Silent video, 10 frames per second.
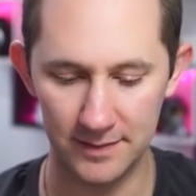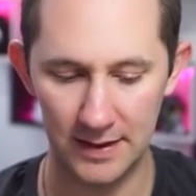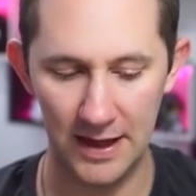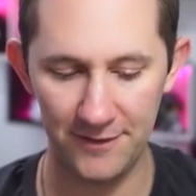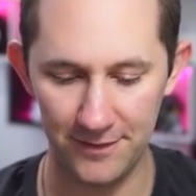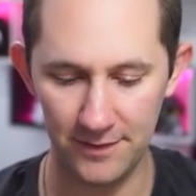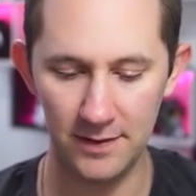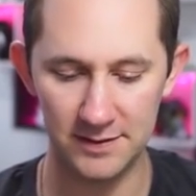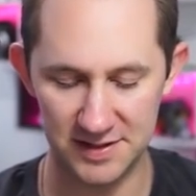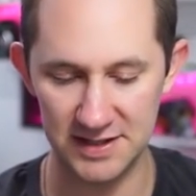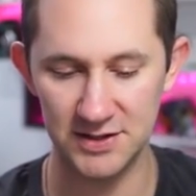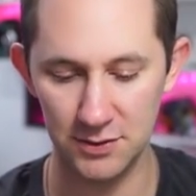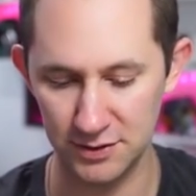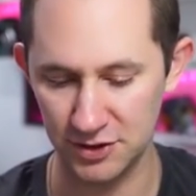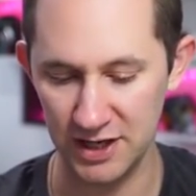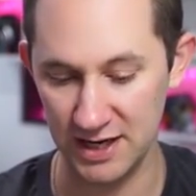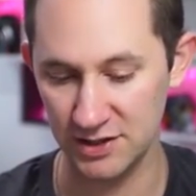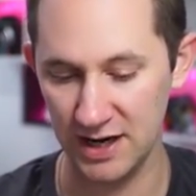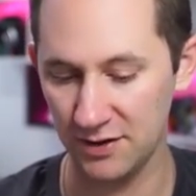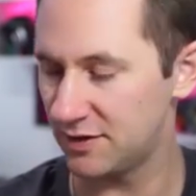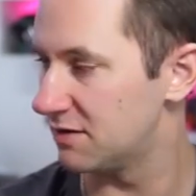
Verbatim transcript: if since you can change out the